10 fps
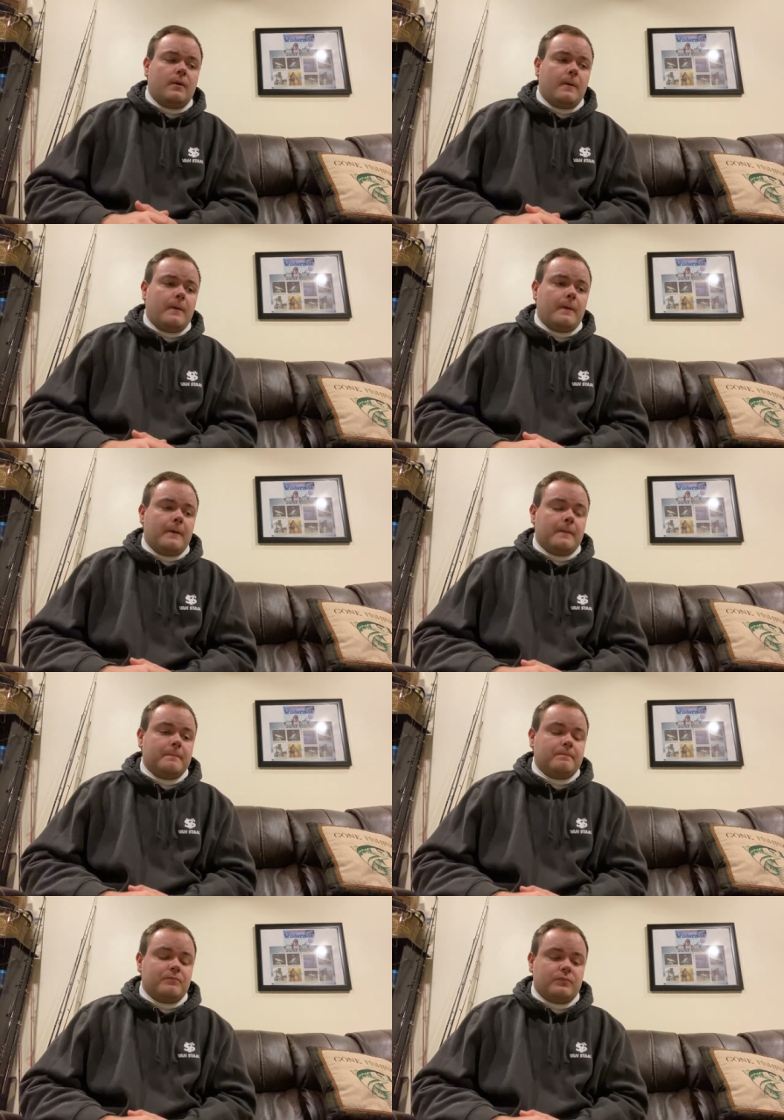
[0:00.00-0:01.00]

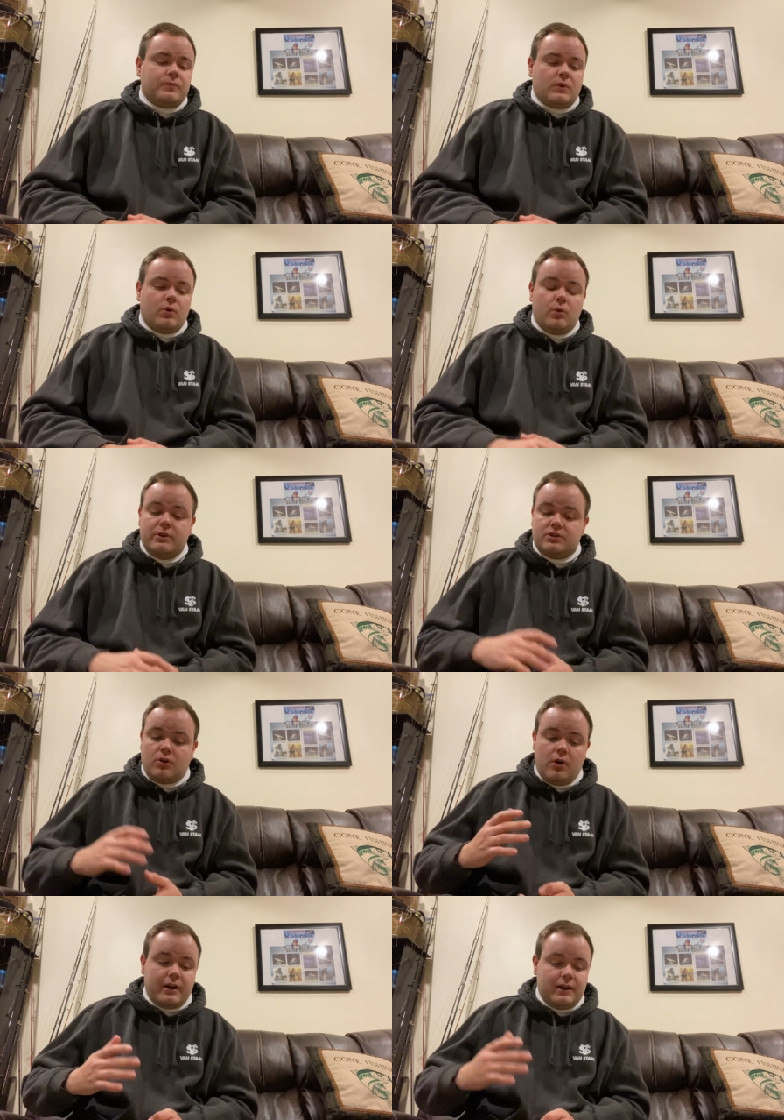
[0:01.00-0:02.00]
Um, always
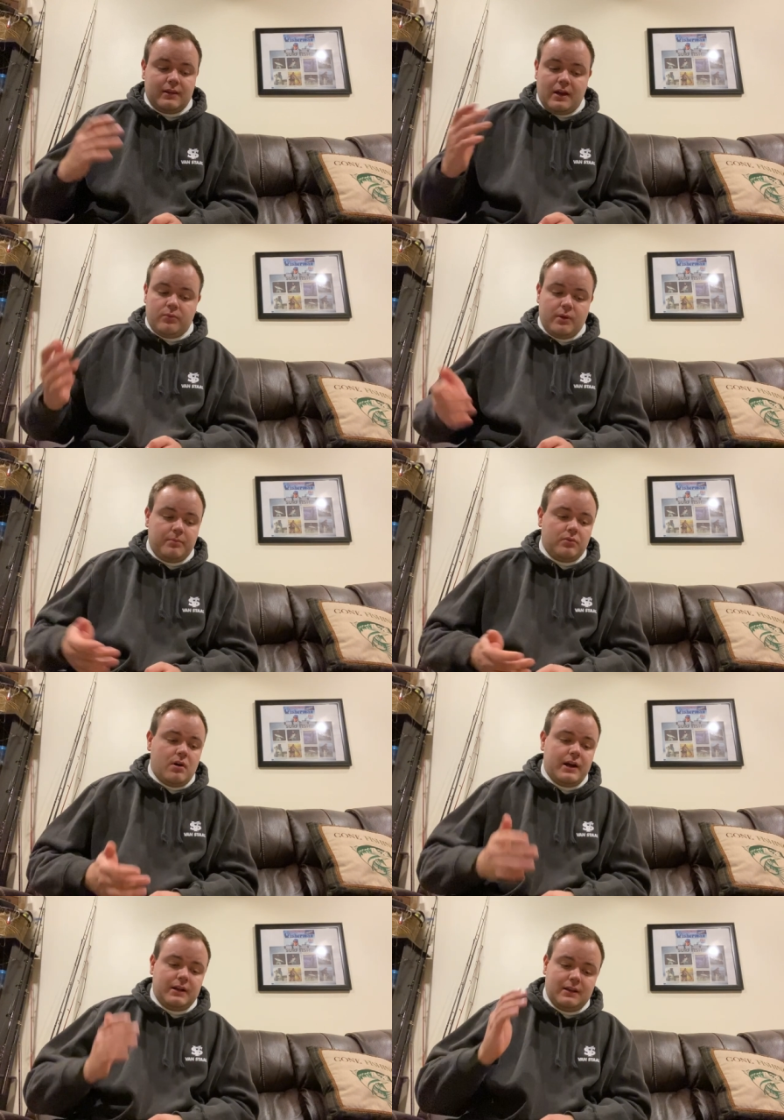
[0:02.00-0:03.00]
targeting that rip
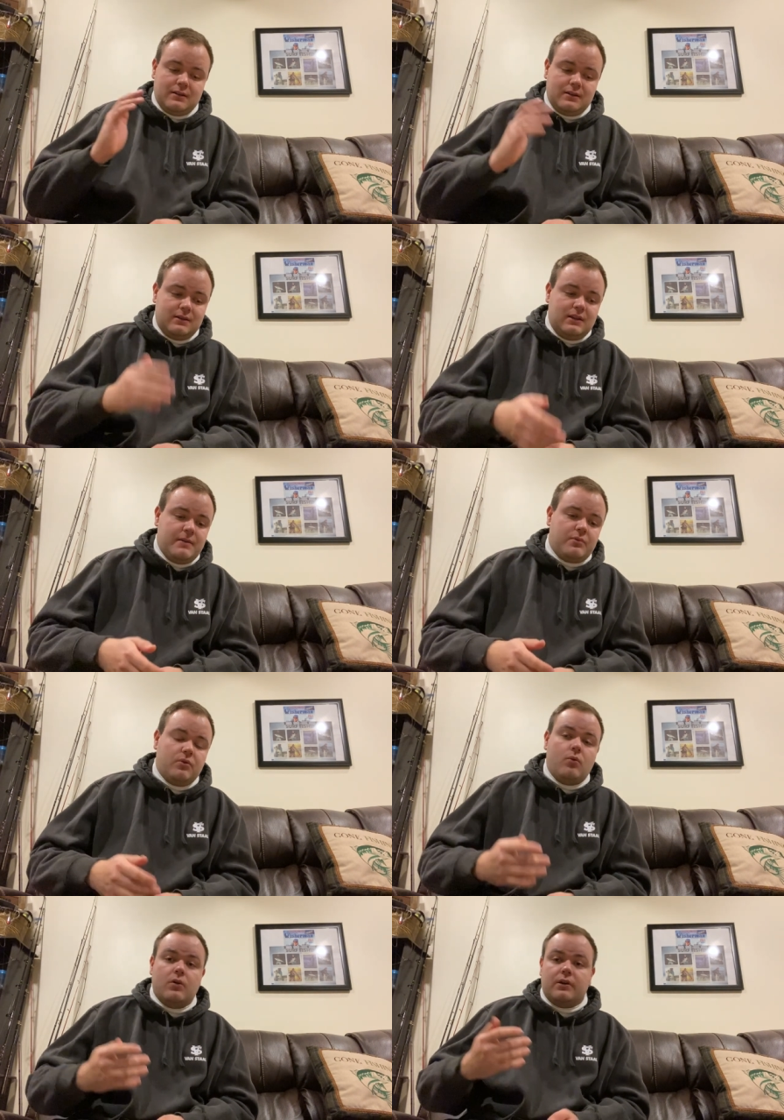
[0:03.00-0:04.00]
line into the deeper
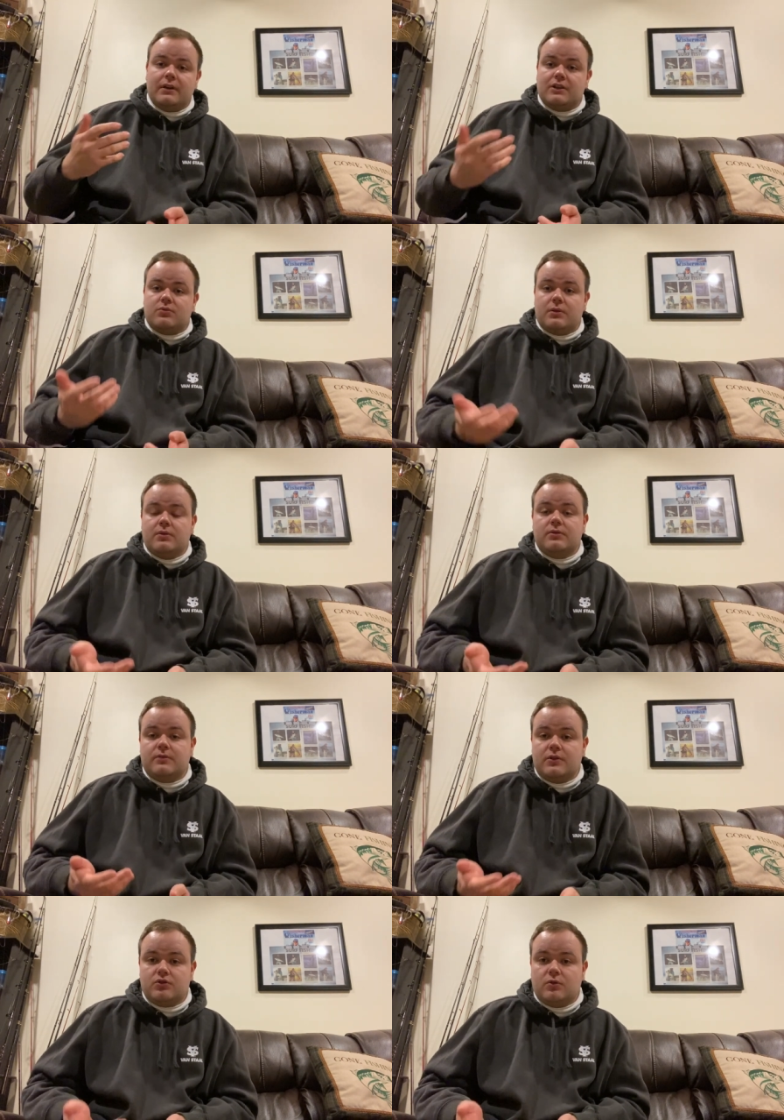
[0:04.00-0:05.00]
water. That's where those
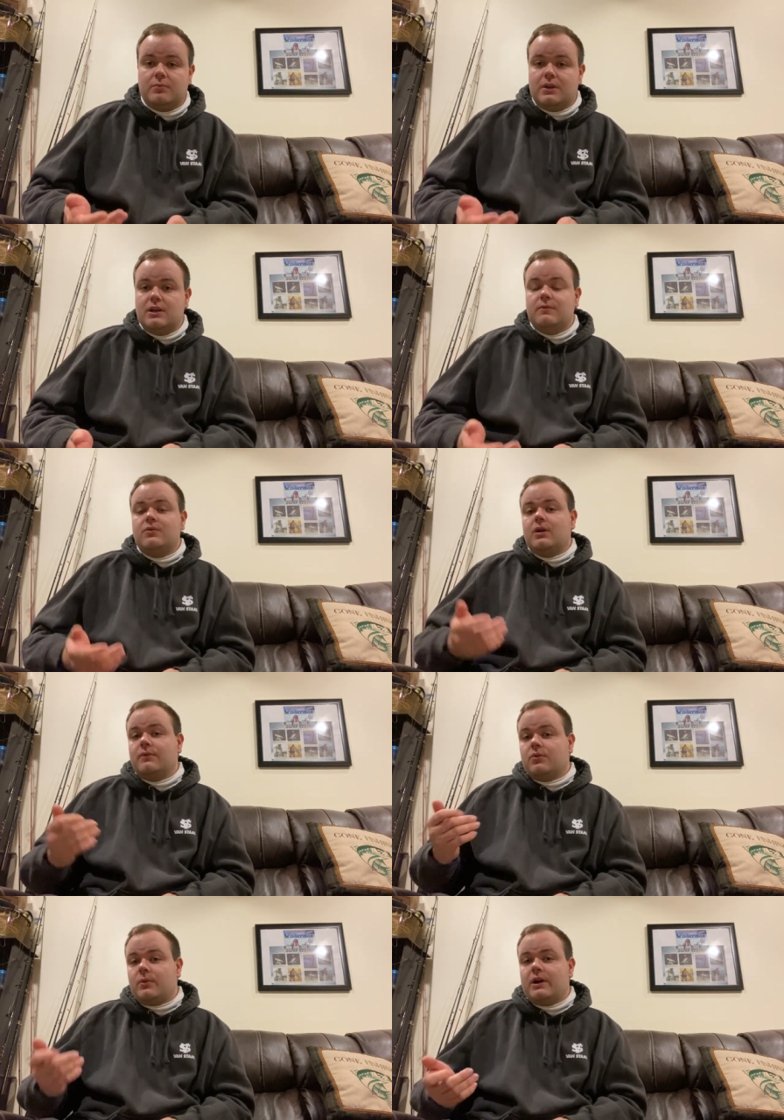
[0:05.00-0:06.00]
fish will be if you
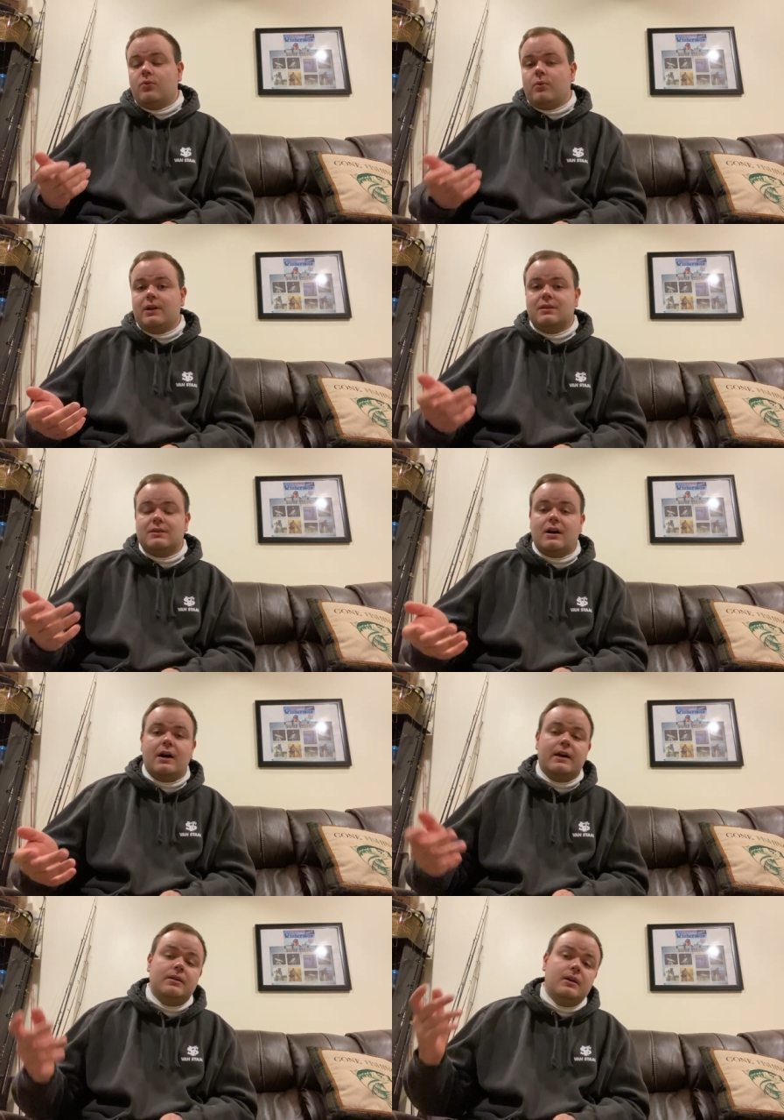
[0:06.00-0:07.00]
have the right wind,
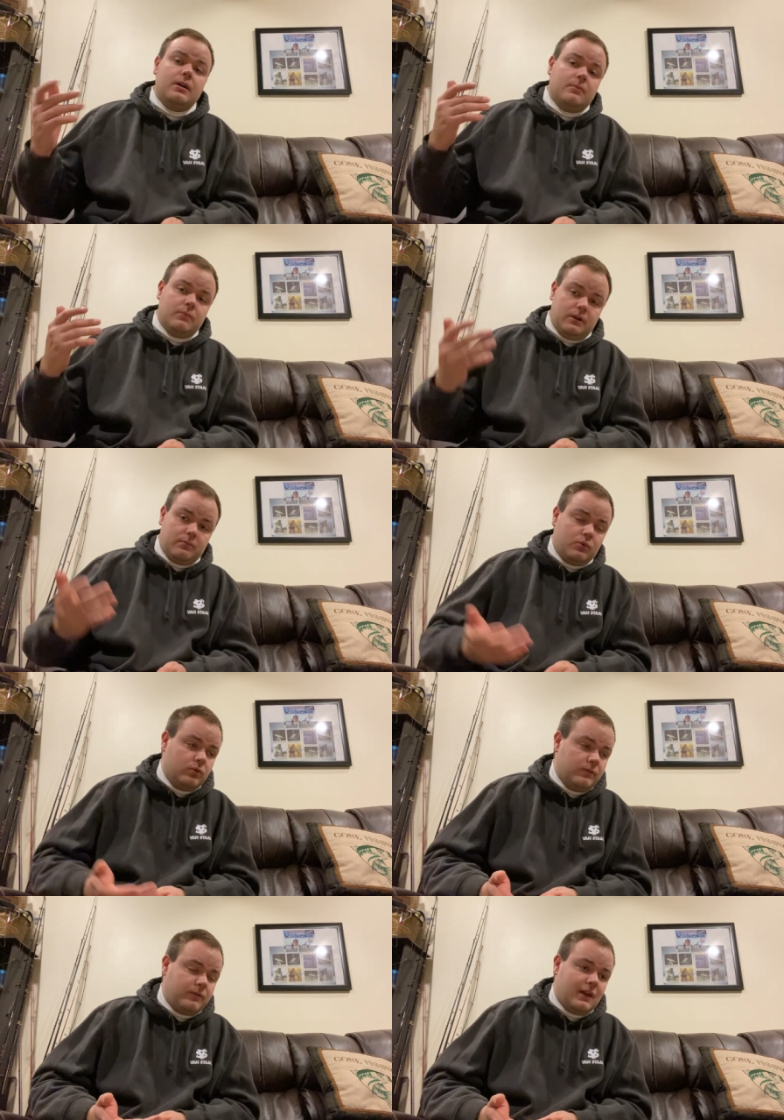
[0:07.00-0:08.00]
tide, and
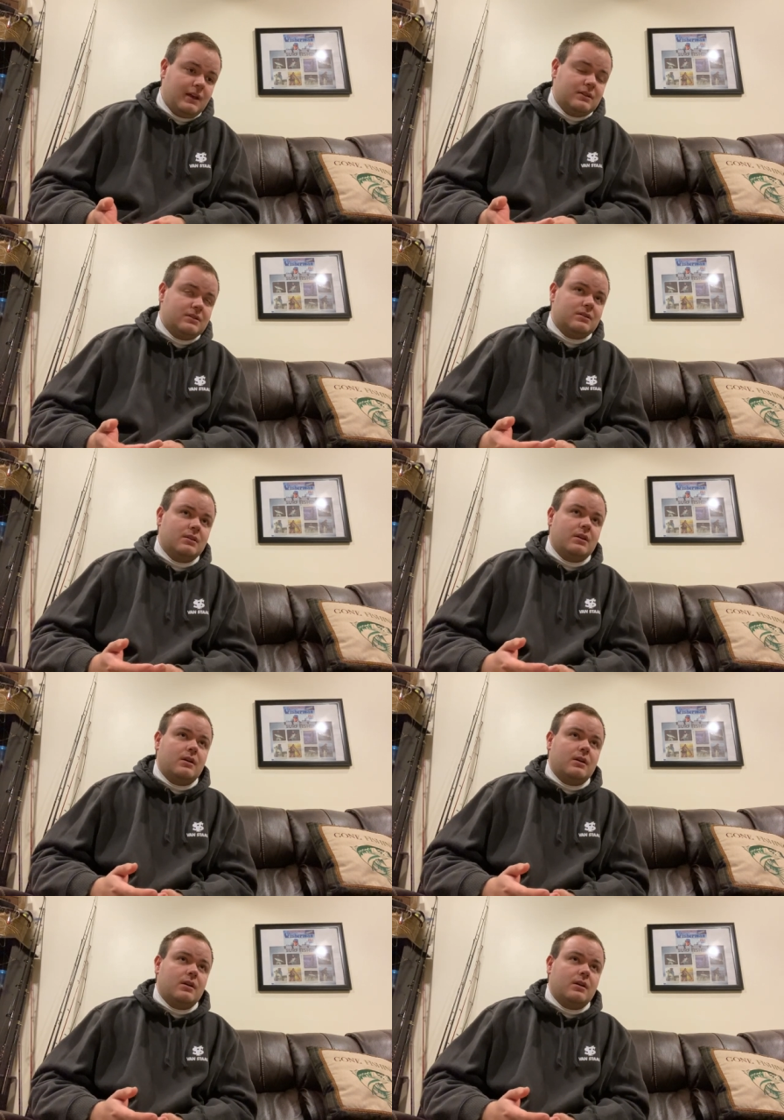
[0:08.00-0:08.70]
moon phase.